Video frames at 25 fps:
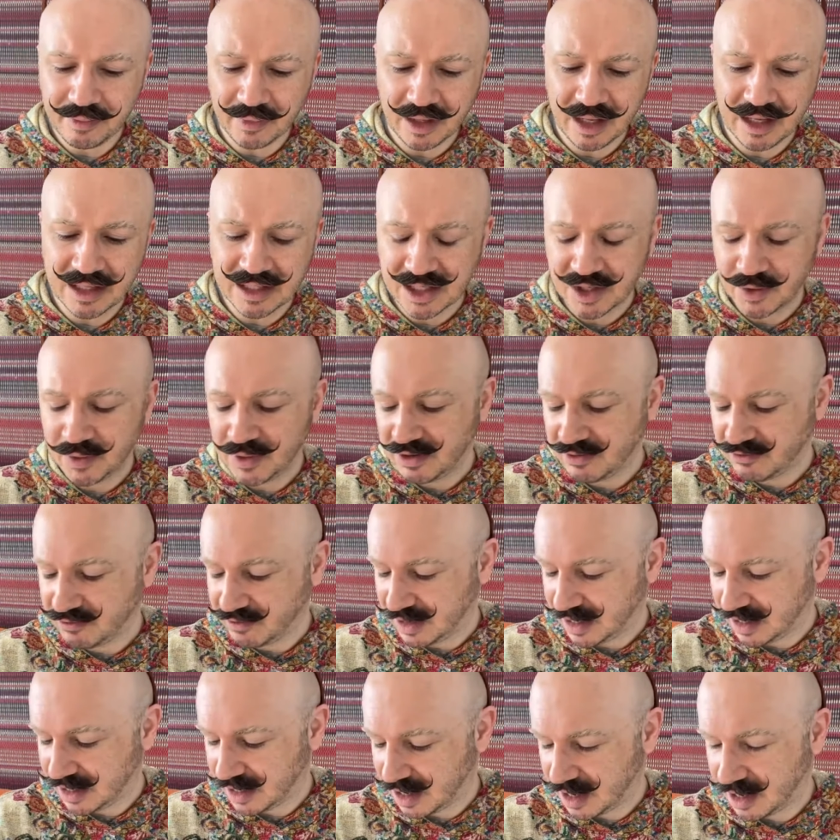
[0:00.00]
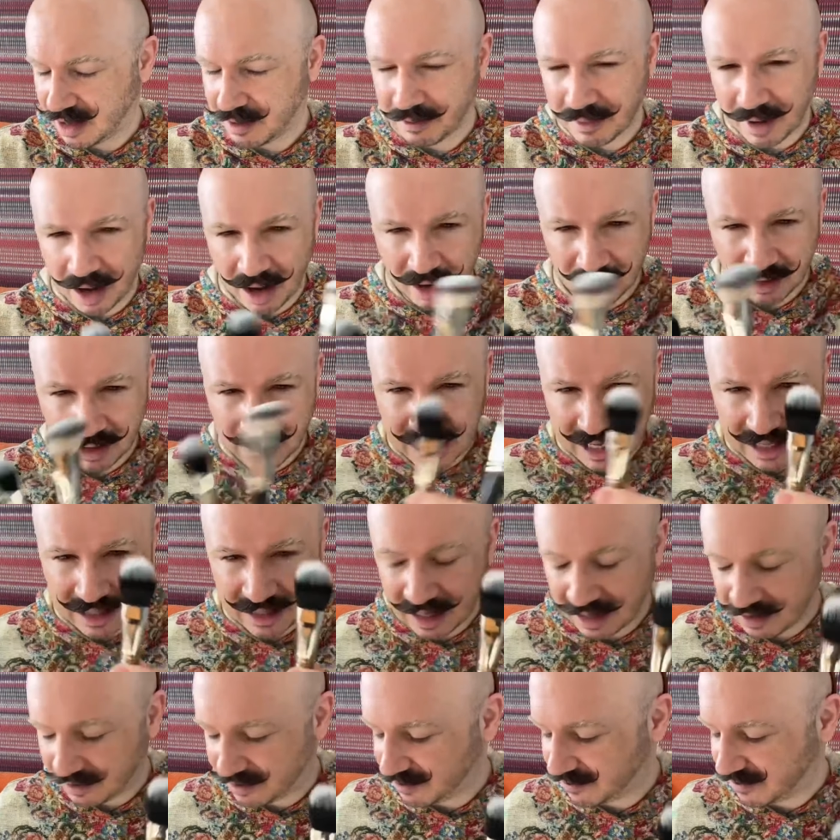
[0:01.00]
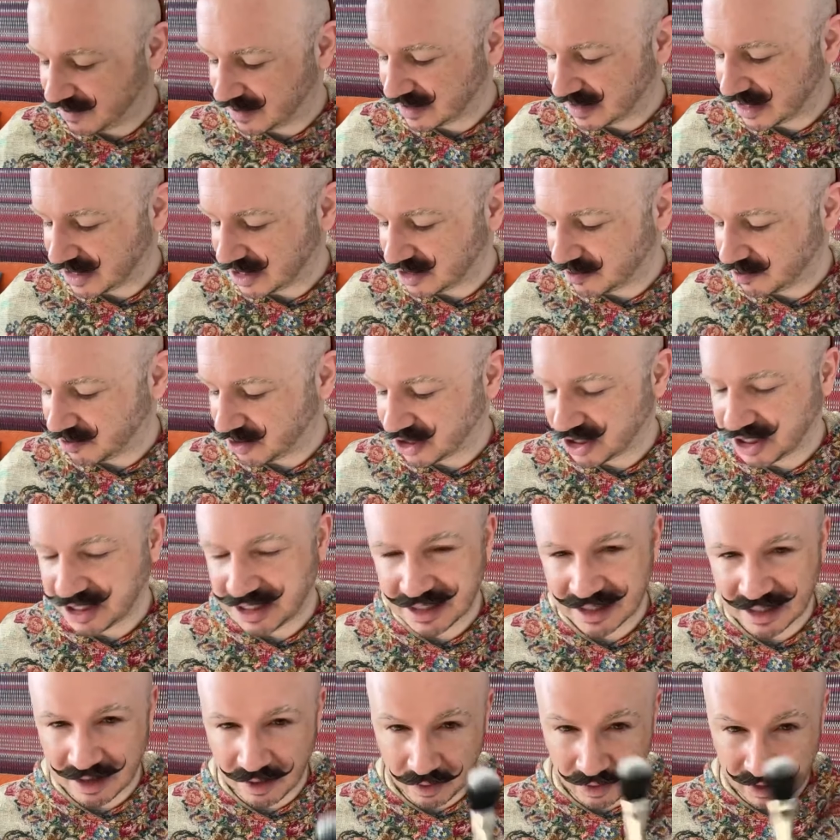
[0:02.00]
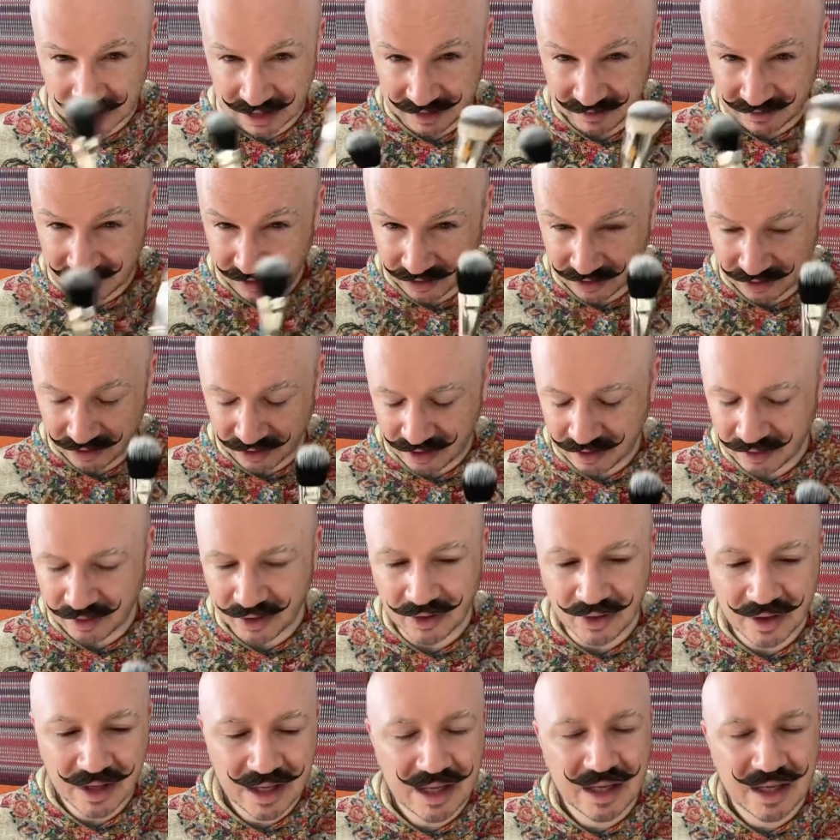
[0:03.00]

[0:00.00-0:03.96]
So when I'll lay out the foundation brushes once I've gone through them all